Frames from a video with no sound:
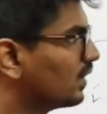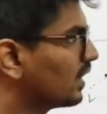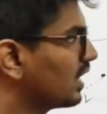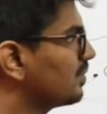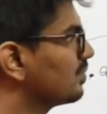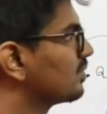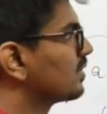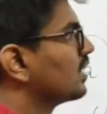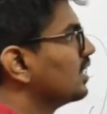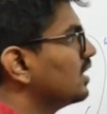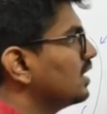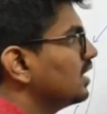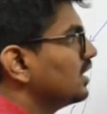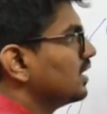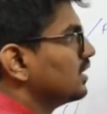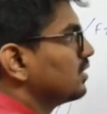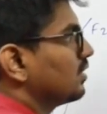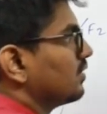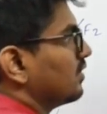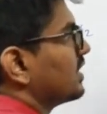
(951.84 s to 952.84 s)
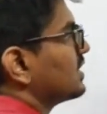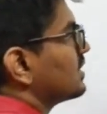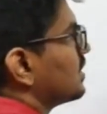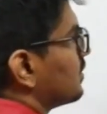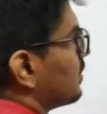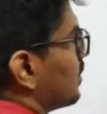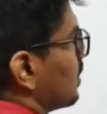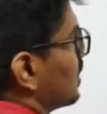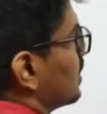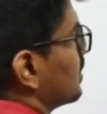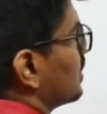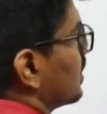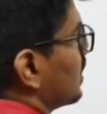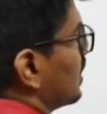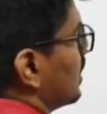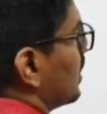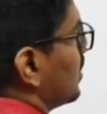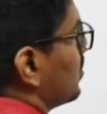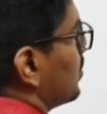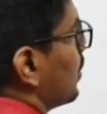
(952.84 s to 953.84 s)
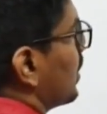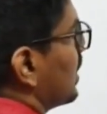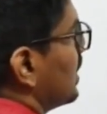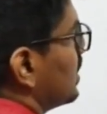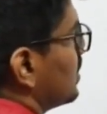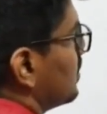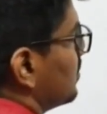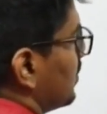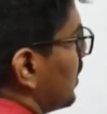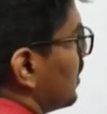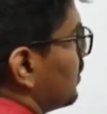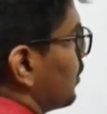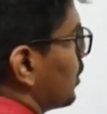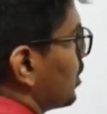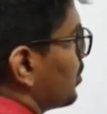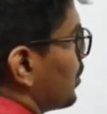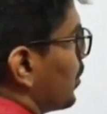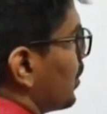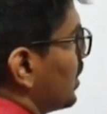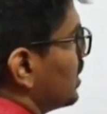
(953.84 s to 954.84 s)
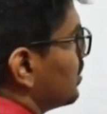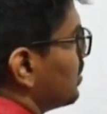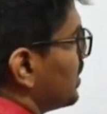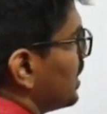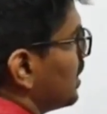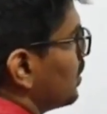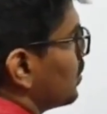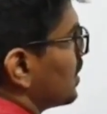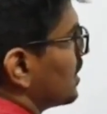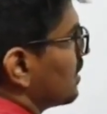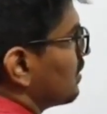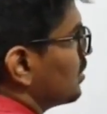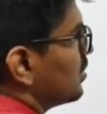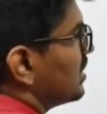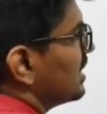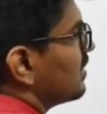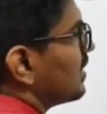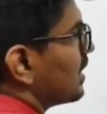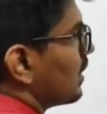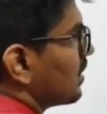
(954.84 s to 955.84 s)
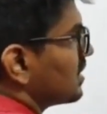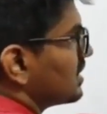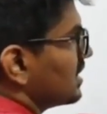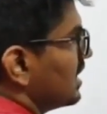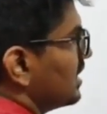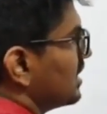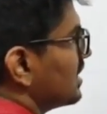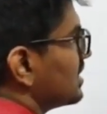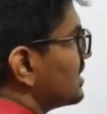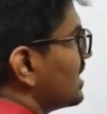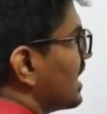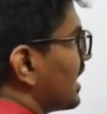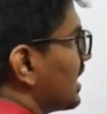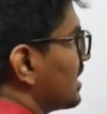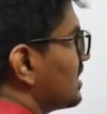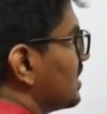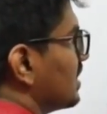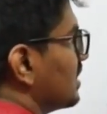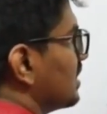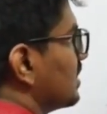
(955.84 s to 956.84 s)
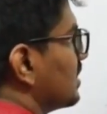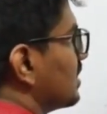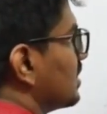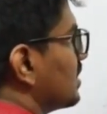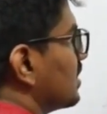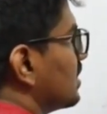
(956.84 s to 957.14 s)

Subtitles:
okay. So first of all, for point P, what will be the velocity in this direction?